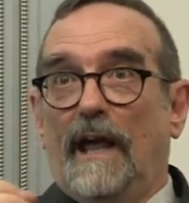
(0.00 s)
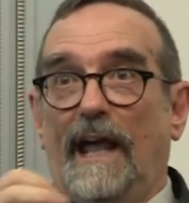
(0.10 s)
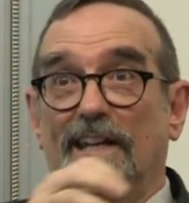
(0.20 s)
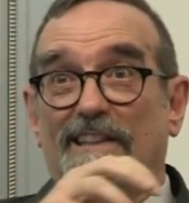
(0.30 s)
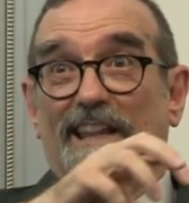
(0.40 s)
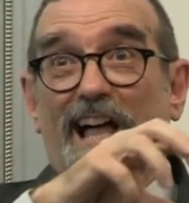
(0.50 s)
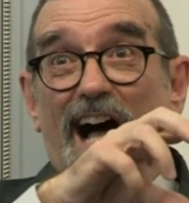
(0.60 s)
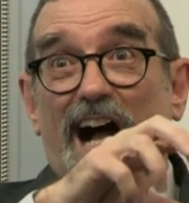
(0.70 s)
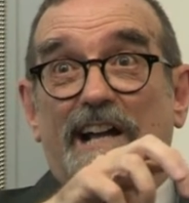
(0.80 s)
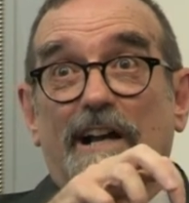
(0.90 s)
And
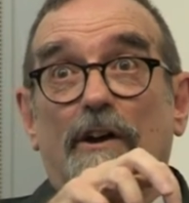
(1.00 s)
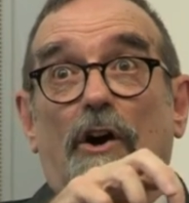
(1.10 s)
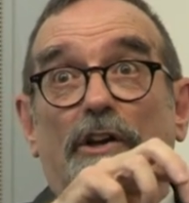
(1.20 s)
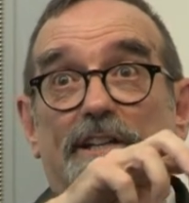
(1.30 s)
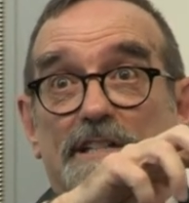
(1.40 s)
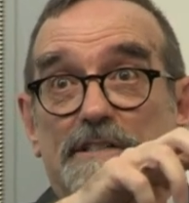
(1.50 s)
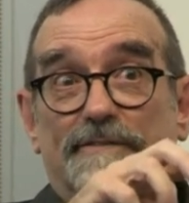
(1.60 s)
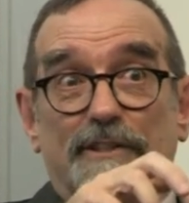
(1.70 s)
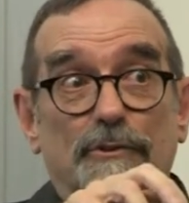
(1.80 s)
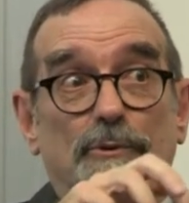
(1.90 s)
Locke, on his
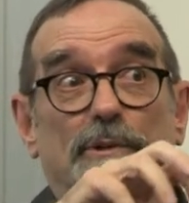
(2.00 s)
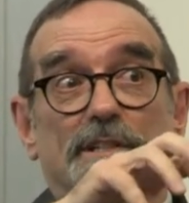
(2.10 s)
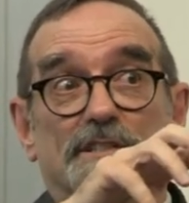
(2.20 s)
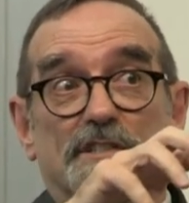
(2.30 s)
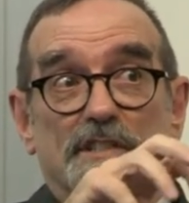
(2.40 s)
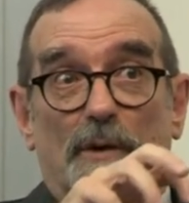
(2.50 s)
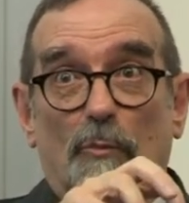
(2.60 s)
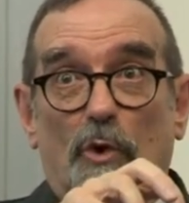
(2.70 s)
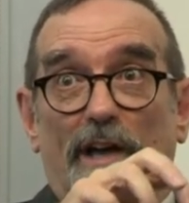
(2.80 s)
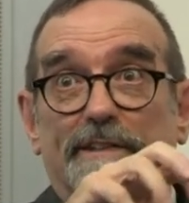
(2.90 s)
view, is
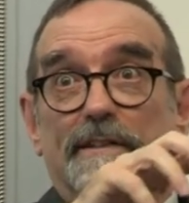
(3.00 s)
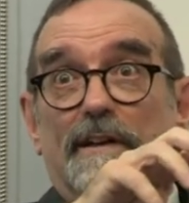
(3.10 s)
somewhat